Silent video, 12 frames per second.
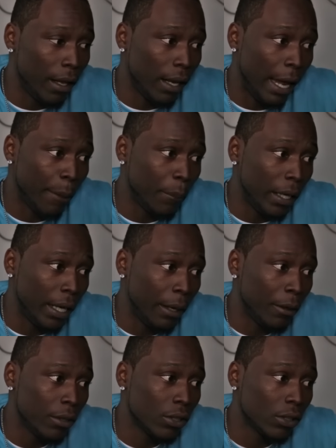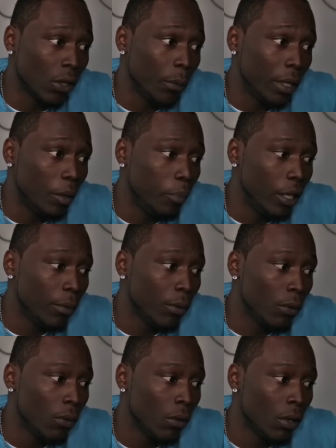And like, man, so many
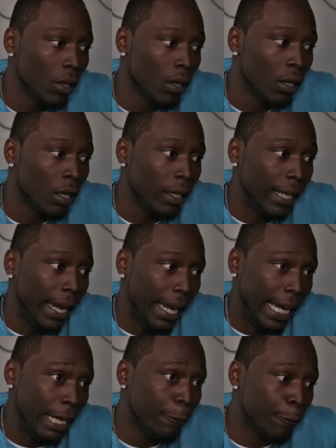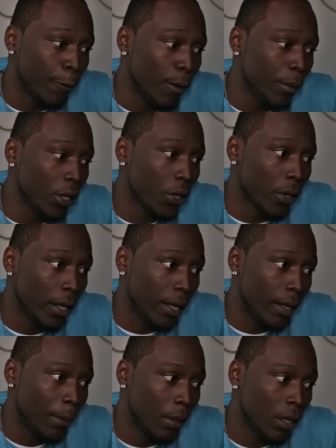people that ain't from the
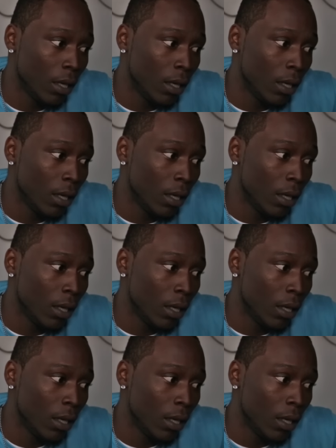crib